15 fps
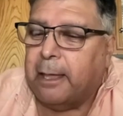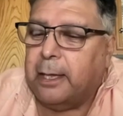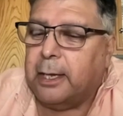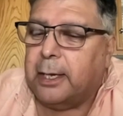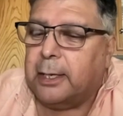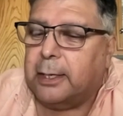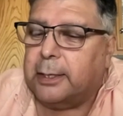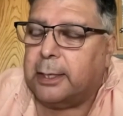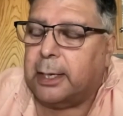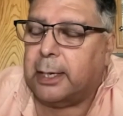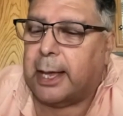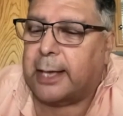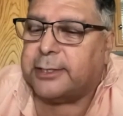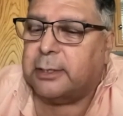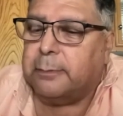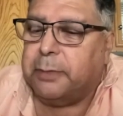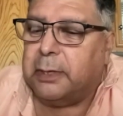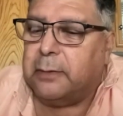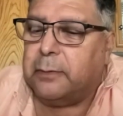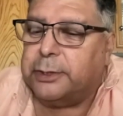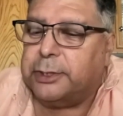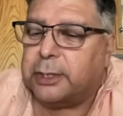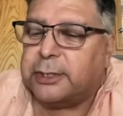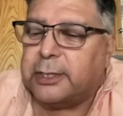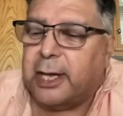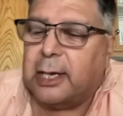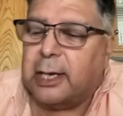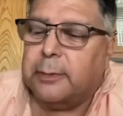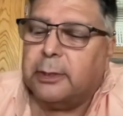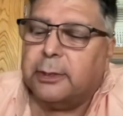And it hasn't been with just
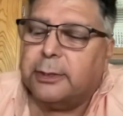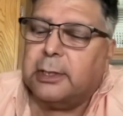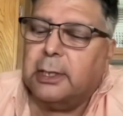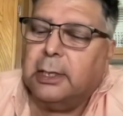animals.